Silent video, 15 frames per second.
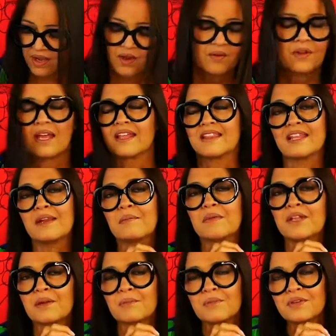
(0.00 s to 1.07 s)
Okay, then I'm
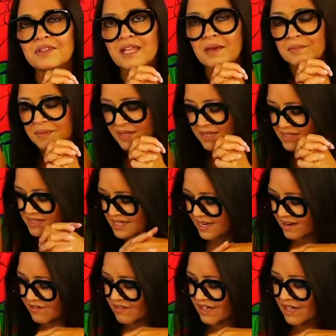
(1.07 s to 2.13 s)
gonna put that pen
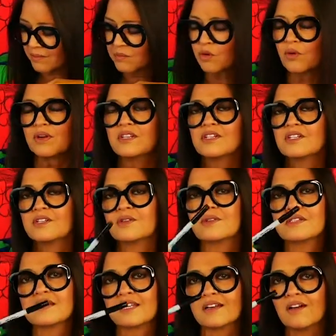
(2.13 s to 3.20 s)
down and I'm going to use
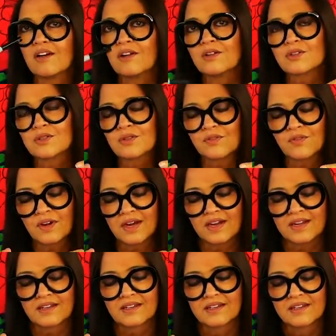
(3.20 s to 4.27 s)
the ultra fine.
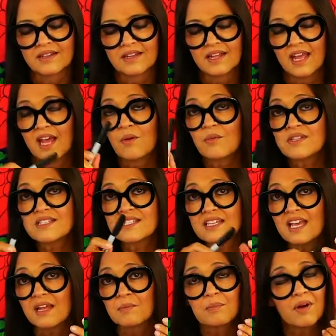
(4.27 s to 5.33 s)
And once
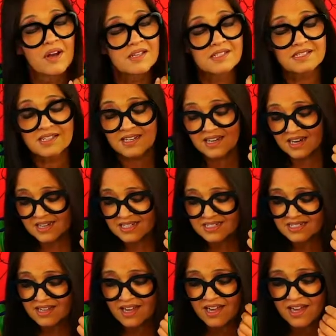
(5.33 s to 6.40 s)
again, pause it at any
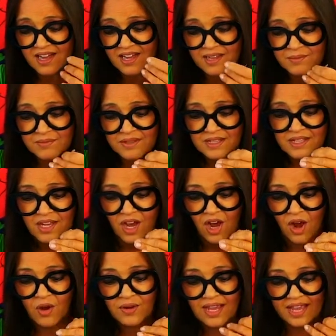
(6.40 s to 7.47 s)
time.
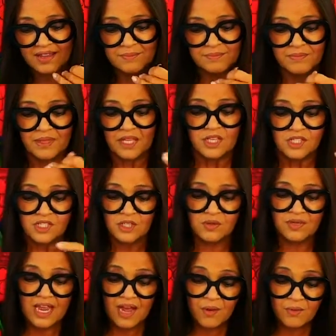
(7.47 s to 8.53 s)
Okay, so
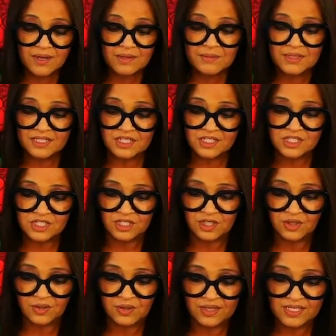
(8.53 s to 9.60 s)
now what I'm gonna
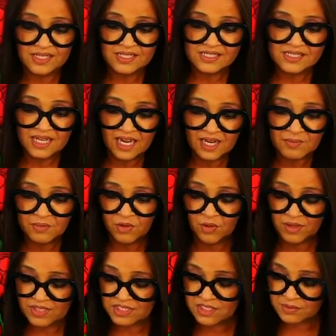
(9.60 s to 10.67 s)
do is I'm
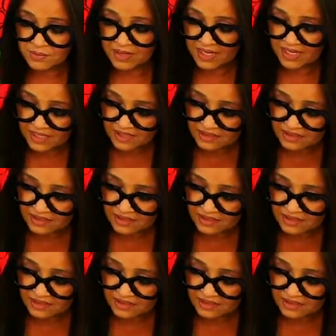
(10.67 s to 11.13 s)
going to make